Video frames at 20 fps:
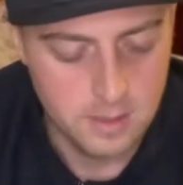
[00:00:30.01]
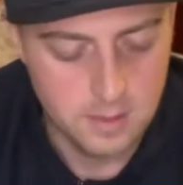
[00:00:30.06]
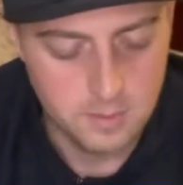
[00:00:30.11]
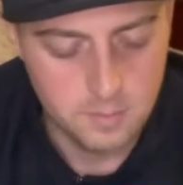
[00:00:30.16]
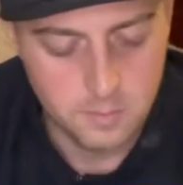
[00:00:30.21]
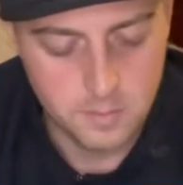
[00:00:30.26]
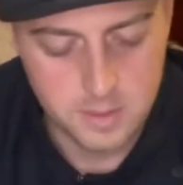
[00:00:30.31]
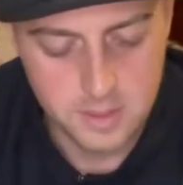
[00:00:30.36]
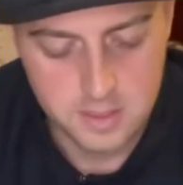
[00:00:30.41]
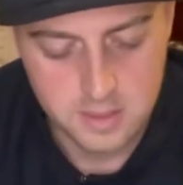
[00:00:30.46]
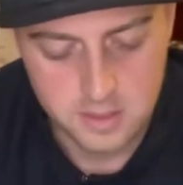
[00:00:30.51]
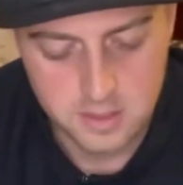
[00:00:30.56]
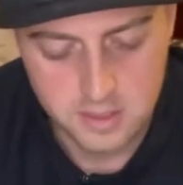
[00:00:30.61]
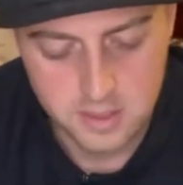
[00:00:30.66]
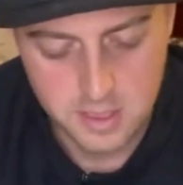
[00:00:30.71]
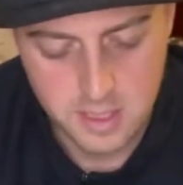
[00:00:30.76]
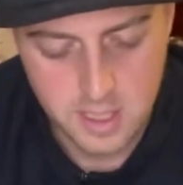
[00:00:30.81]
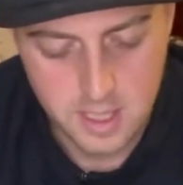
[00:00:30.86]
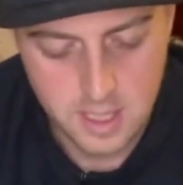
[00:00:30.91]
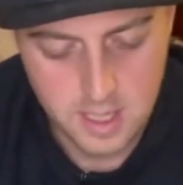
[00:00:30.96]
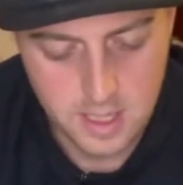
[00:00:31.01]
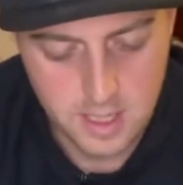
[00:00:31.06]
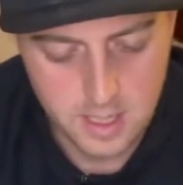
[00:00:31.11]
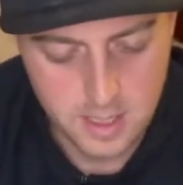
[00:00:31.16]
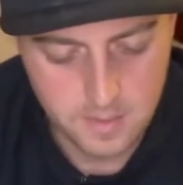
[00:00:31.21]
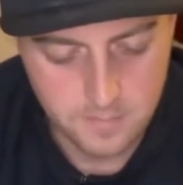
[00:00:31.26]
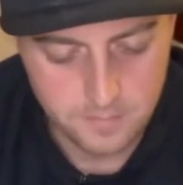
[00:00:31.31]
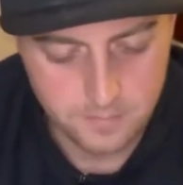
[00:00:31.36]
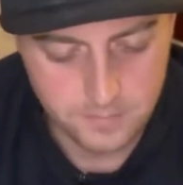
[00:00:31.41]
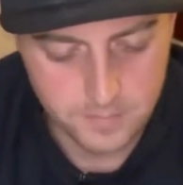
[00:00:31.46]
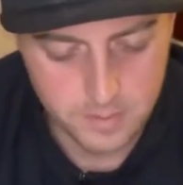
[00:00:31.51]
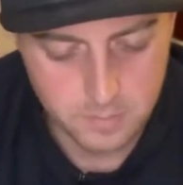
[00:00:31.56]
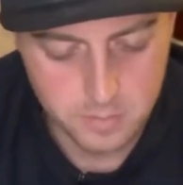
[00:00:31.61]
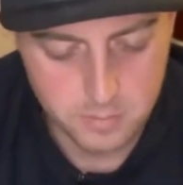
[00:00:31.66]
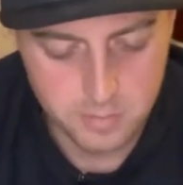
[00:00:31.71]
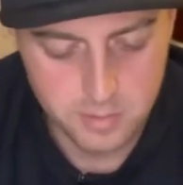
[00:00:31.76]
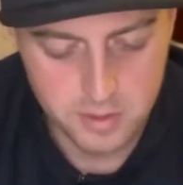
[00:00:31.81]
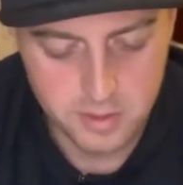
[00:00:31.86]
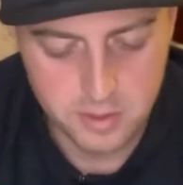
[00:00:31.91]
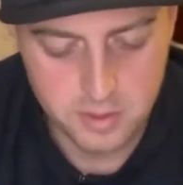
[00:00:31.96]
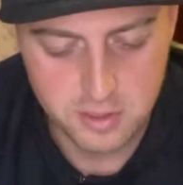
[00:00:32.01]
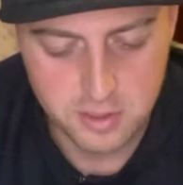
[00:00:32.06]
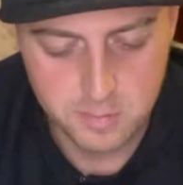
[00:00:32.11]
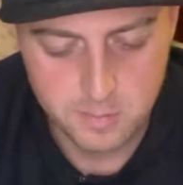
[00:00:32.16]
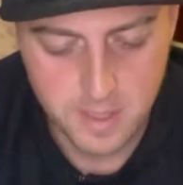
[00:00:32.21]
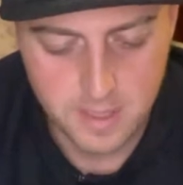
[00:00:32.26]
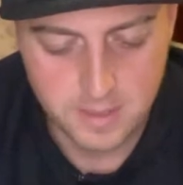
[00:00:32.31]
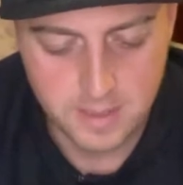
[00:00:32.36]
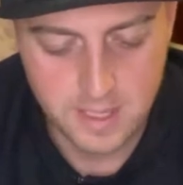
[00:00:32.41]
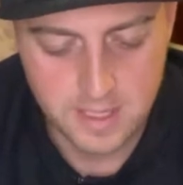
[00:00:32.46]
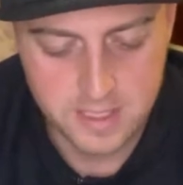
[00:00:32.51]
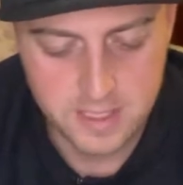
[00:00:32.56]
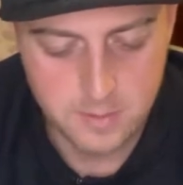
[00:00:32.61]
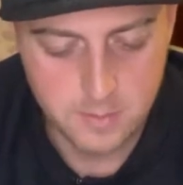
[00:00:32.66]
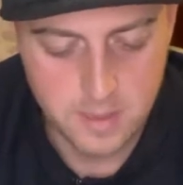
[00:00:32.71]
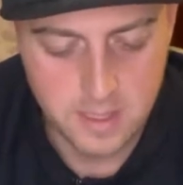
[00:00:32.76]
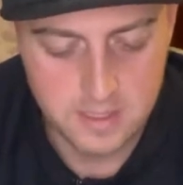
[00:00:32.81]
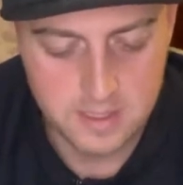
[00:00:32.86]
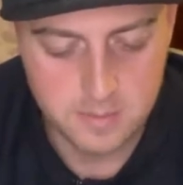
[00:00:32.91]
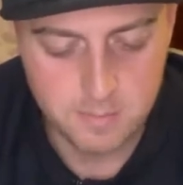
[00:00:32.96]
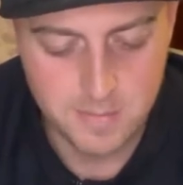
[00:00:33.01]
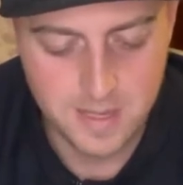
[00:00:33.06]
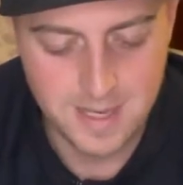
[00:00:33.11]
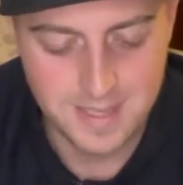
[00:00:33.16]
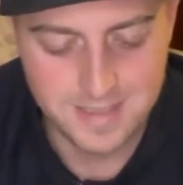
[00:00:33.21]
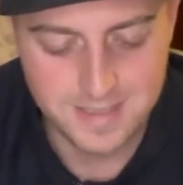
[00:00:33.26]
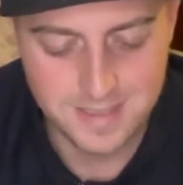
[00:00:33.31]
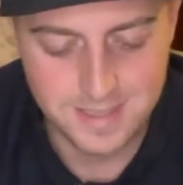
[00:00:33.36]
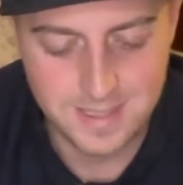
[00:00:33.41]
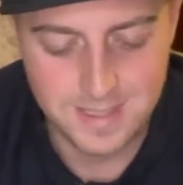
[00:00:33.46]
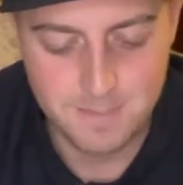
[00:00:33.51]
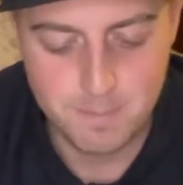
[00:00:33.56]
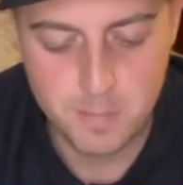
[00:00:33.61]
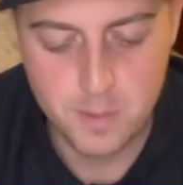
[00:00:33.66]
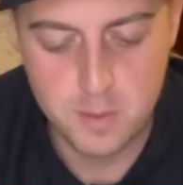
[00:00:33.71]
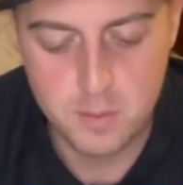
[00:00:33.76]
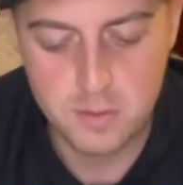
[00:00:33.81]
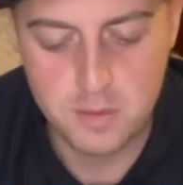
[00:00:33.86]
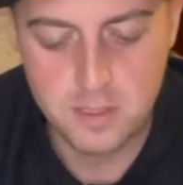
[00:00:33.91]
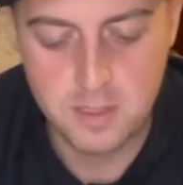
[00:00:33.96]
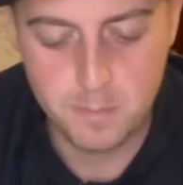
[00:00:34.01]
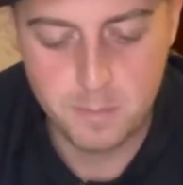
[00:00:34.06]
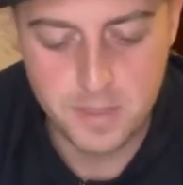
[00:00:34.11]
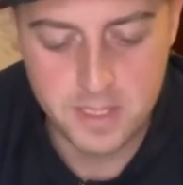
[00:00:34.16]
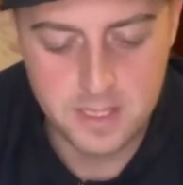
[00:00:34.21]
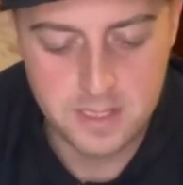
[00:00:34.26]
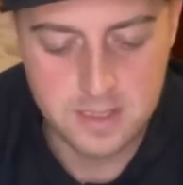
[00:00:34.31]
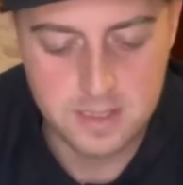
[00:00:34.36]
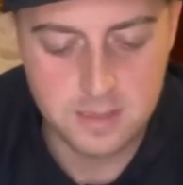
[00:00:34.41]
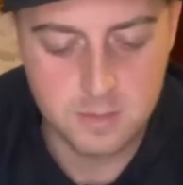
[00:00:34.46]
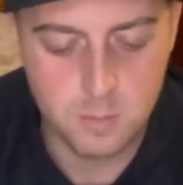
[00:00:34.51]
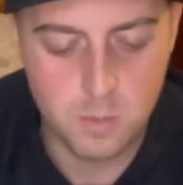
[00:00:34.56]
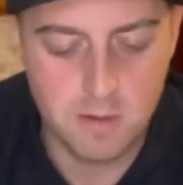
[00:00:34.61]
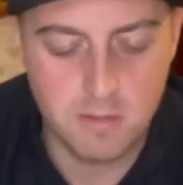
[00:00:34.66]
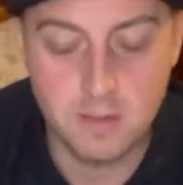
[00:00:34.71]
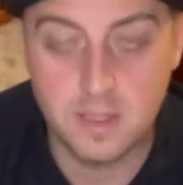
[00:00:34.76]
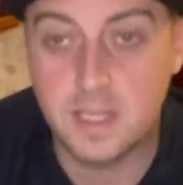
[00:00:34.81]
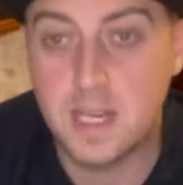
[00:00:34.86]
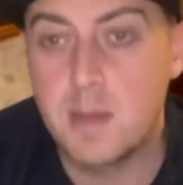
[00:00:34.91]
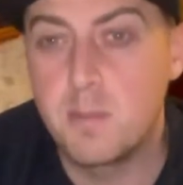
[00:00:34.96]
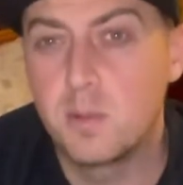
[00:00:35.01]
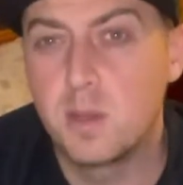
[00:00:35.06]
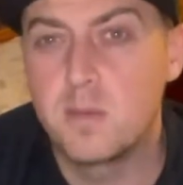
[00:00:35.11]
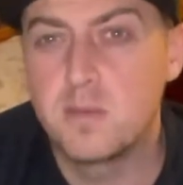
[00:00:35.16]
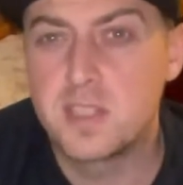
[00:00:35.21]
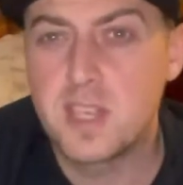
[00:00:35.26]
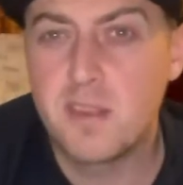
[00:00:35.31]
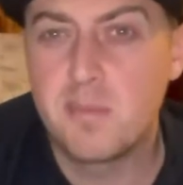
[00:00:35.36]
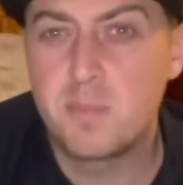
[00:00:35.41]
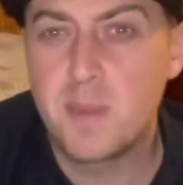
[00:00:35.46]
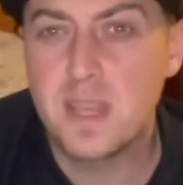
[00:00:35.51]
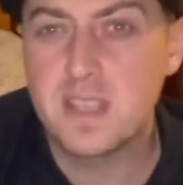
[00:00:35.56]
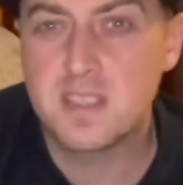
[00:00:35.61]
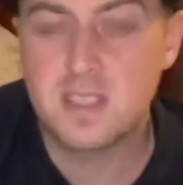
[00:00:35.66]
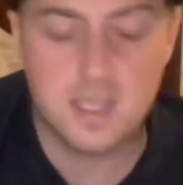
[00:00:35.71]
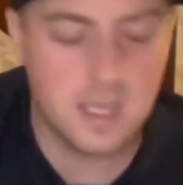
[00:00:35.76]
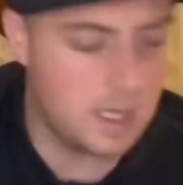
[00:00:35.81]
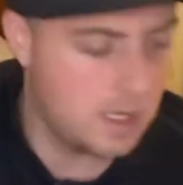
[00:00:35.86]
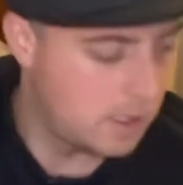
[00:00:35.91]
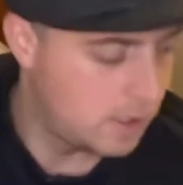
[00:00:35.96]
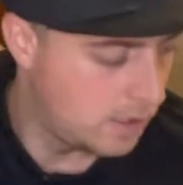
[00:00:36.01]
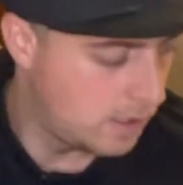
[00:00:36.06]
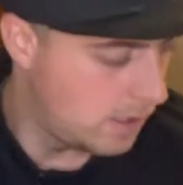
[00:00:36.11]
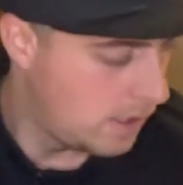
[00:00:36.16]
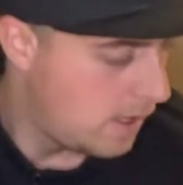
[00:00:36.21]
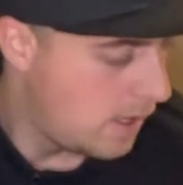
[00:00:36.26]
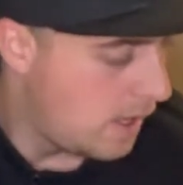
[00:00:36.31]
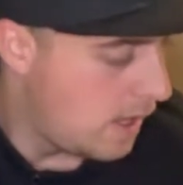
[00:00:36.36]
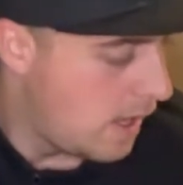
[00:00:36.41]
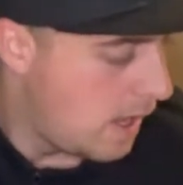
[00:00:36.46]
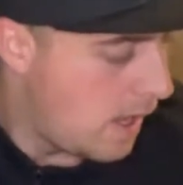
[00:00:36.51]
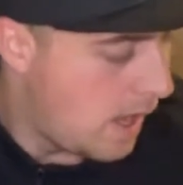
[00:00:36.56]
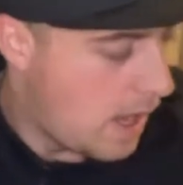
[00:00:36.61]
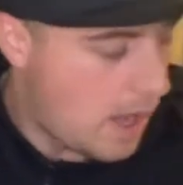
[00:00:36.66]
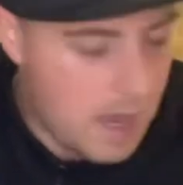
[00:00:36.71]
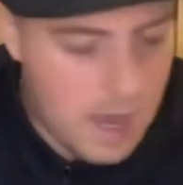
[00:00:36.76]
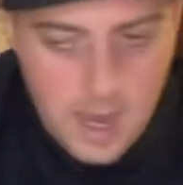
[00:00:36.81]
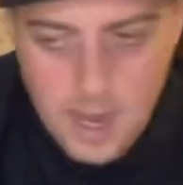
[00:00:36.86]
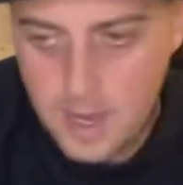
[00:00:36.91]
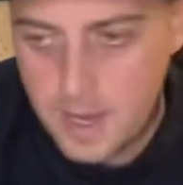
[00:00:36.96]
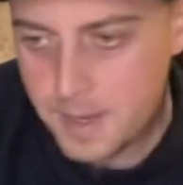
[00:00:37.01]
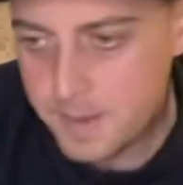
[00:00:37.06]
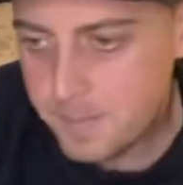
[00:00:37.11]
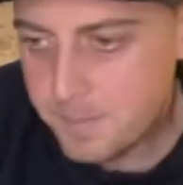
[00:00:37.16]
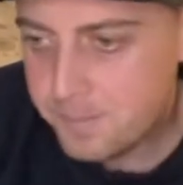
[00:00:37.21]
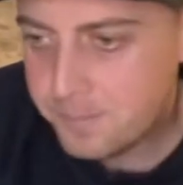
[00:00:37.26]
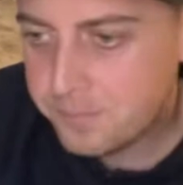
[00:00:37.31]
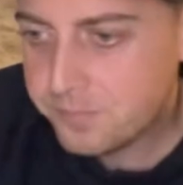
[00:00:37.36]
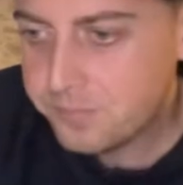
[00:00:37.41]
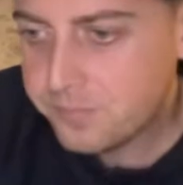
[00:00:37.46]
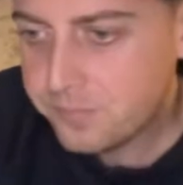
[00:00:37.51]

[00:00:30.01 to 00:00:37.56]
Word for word: which um, was produced by kanye west mike dean BoogzDaBeast warren campbell and jeff bhasker um